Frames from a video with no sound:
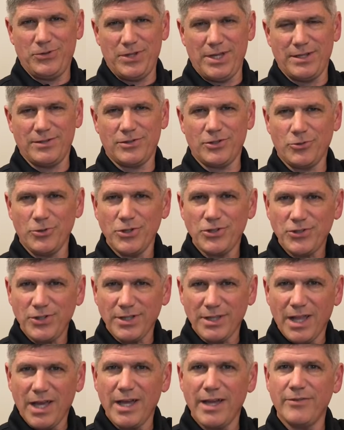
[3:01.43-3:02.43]
things. The
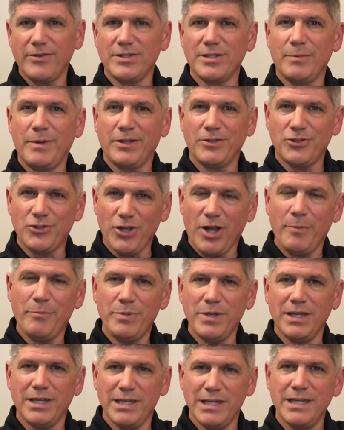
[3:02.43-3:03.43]
Christian life is about
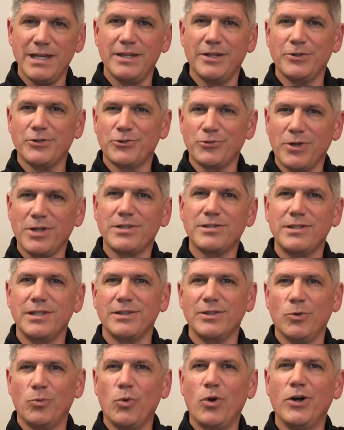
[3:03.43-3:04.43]
jumping in and
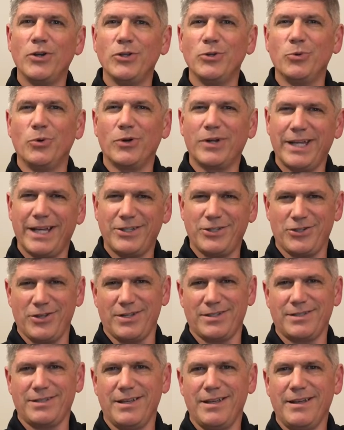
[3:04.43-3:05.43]
trusting the one who will catch
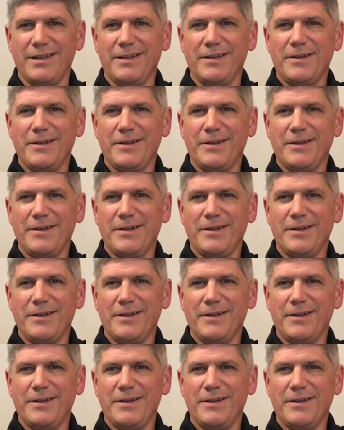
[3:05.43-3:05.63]
us.